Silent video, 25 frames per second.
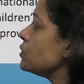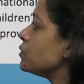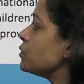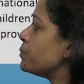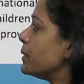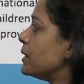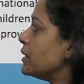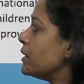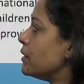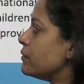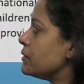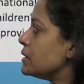to
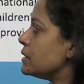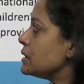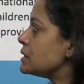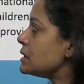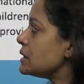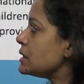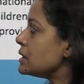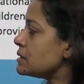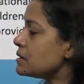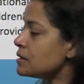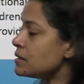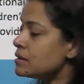spread of
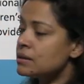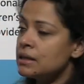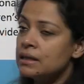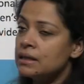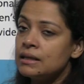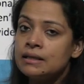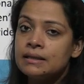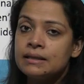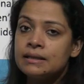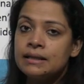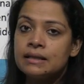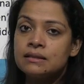diseases
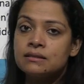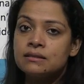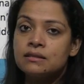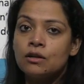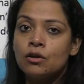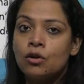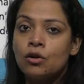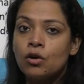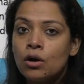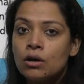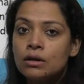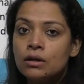and it takes
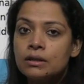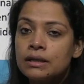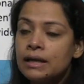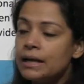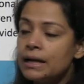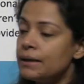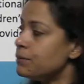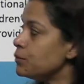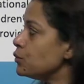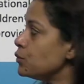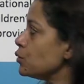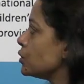a long
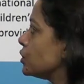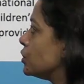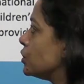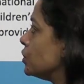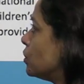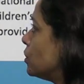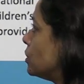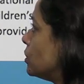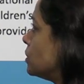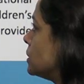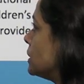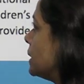time to
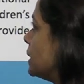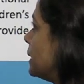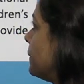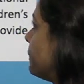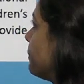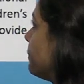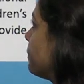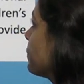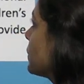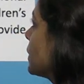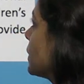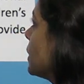cure them.
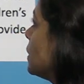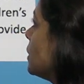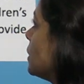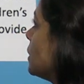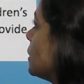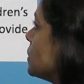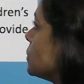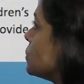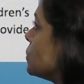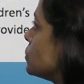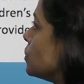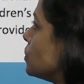
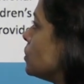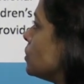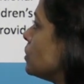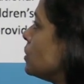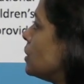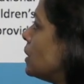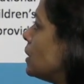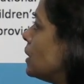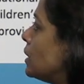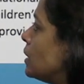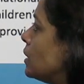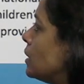So,
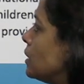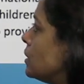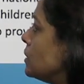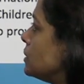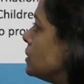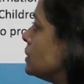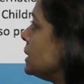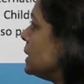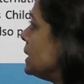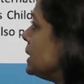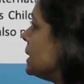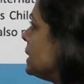the